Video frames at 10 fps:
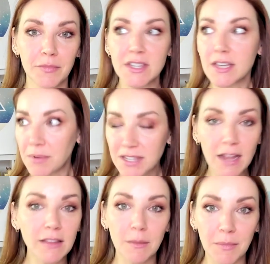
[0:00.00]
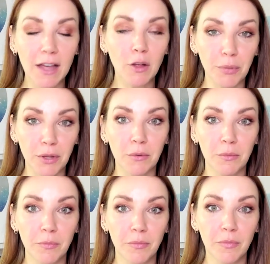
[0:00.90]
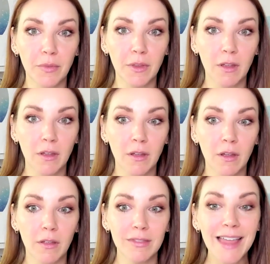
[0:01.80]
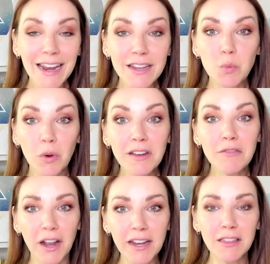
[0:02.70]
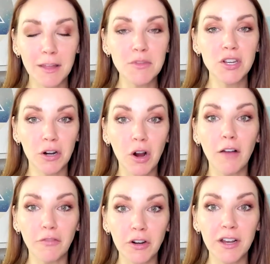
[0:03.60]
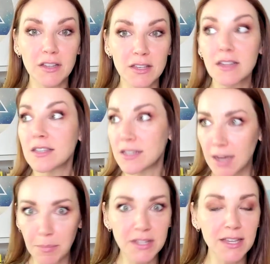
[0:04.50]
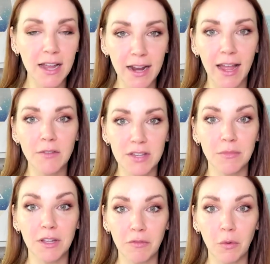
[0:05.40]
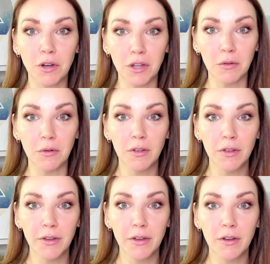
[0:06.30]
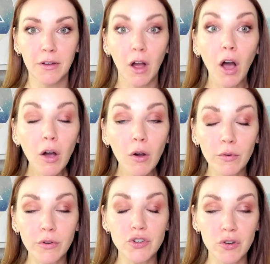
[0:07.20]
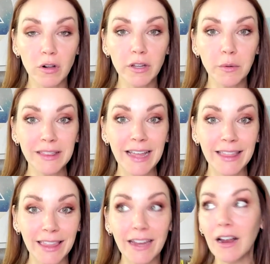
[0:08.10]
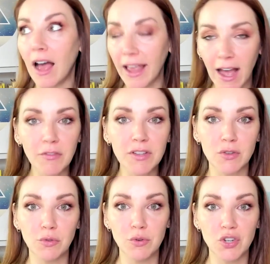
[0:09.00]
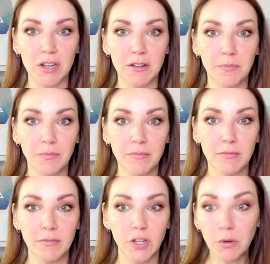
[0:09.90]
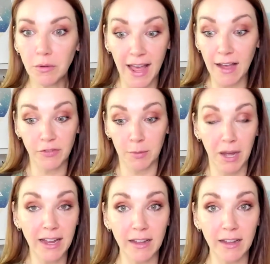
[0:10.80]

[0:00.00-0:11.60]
Step aside. Let me help you. That is what inviting them to your offer is. Step aside. I have something for you. Oh, you're struggling with that thing? I have a solution. You don't have to buy